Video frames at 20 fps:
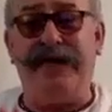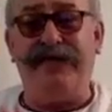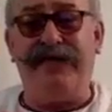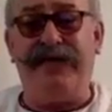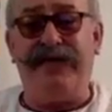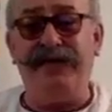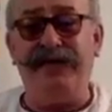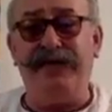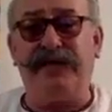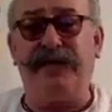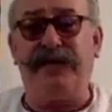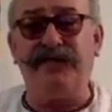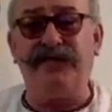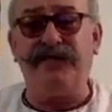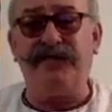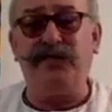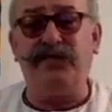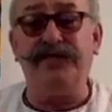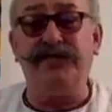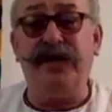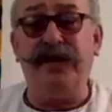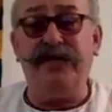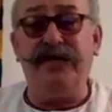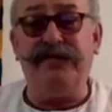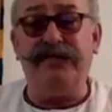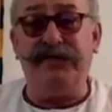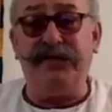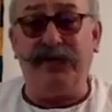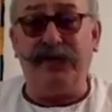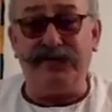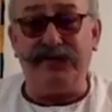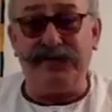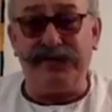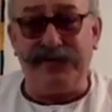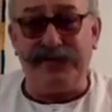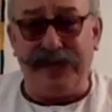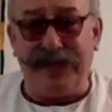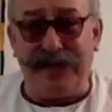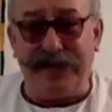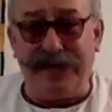very close, was Vimukta
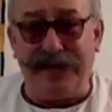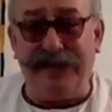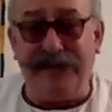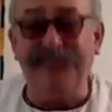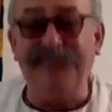Sangha,